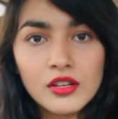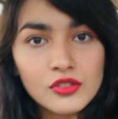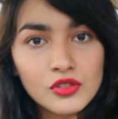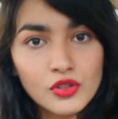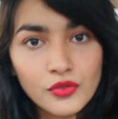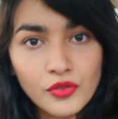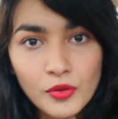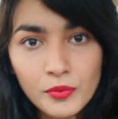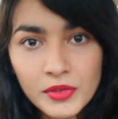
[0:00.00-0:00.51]

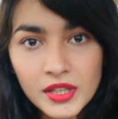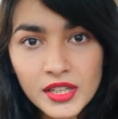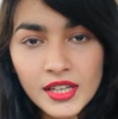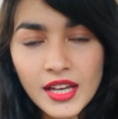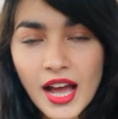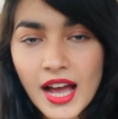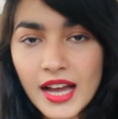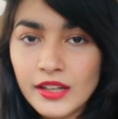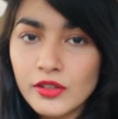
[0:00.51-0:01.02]
So for
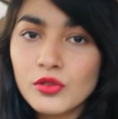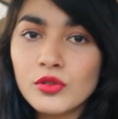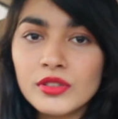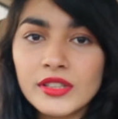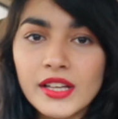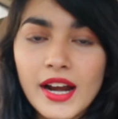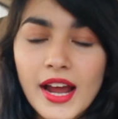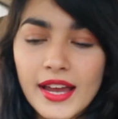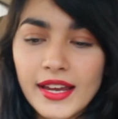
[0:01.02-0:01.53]
me, I
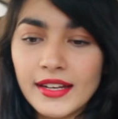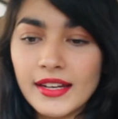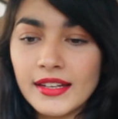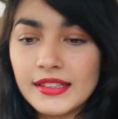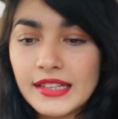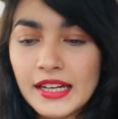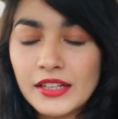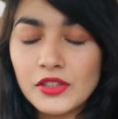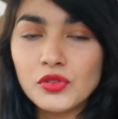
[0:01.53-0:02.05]
know that
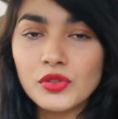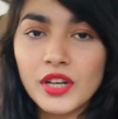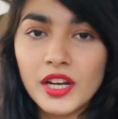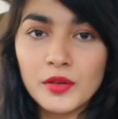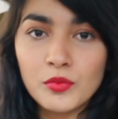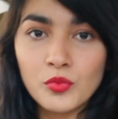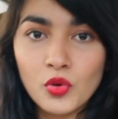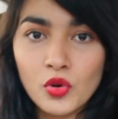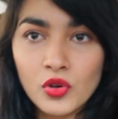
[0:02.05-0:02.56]
I tend to
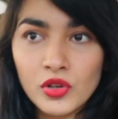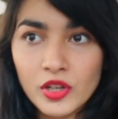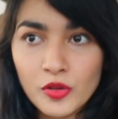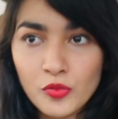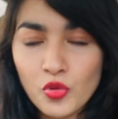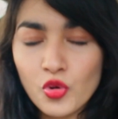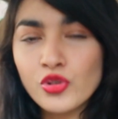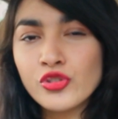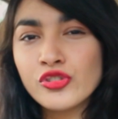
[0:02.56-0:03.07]
get more
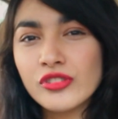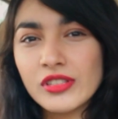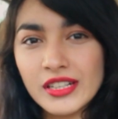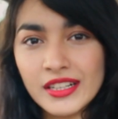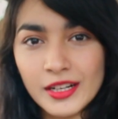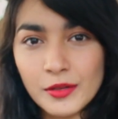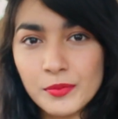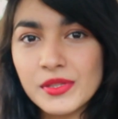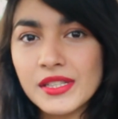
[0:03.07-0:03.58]

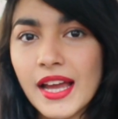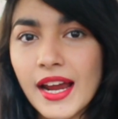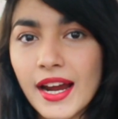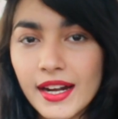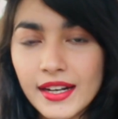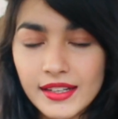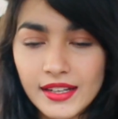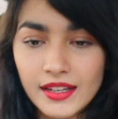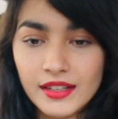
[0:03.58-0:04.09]
emotional and
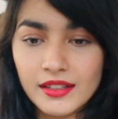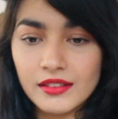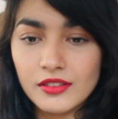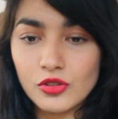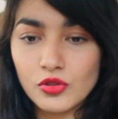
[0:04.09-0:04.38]
upset and,